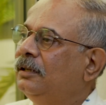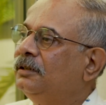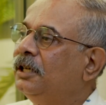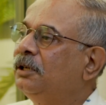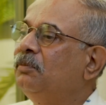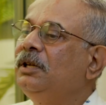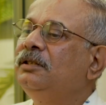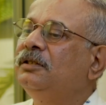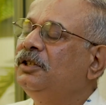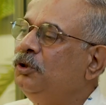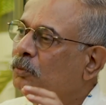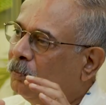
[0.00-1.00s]
That means
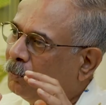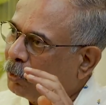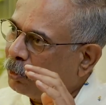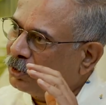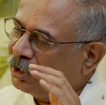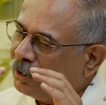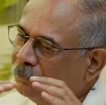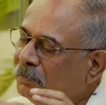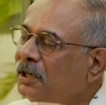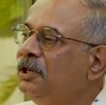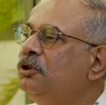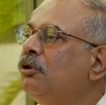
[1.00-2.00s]
you
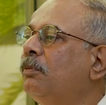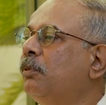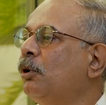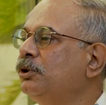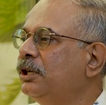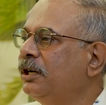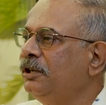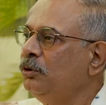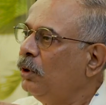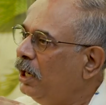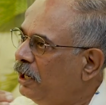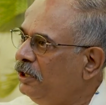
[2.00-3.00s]
complete your project,
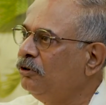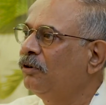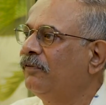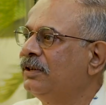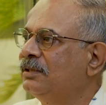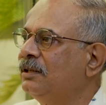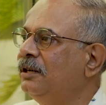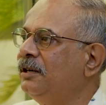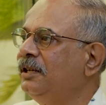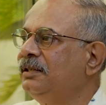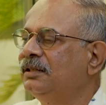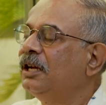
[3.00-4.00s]
you add your
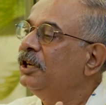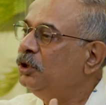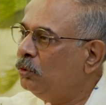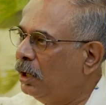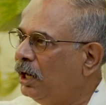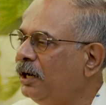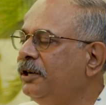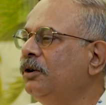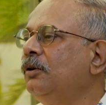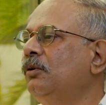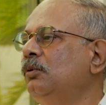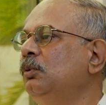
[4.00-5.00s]
facilities, you add
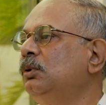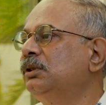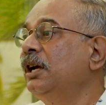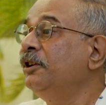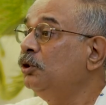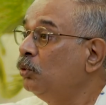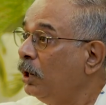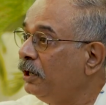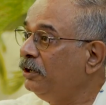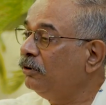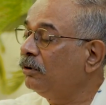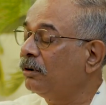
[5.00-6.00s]
your routes, you
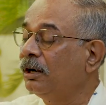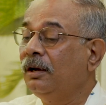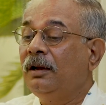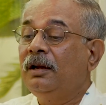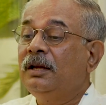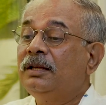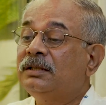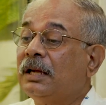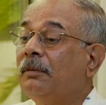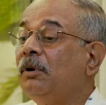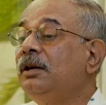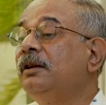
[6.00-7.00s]
add your
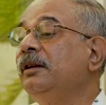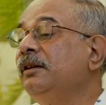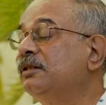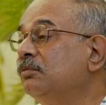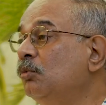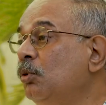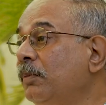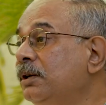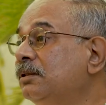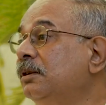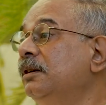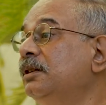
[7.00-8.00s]
simultaneous
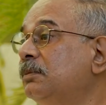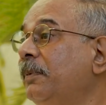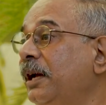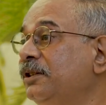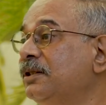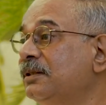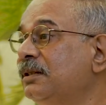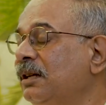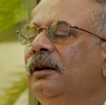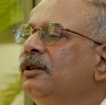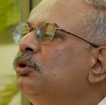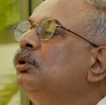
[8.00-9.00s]
movements and dispatches.
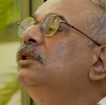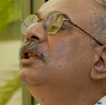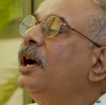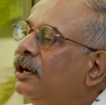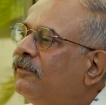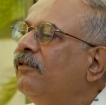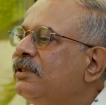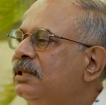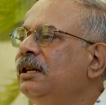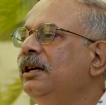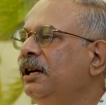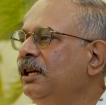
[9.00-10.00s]
So that
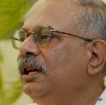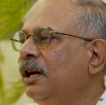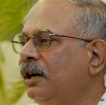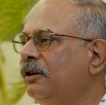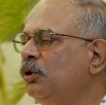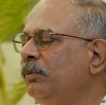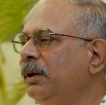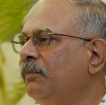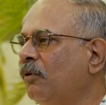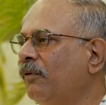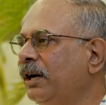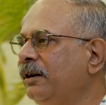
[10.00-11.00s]
facility had to be
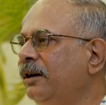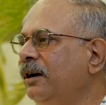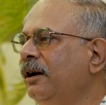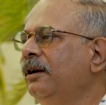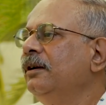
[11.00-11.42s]
provided.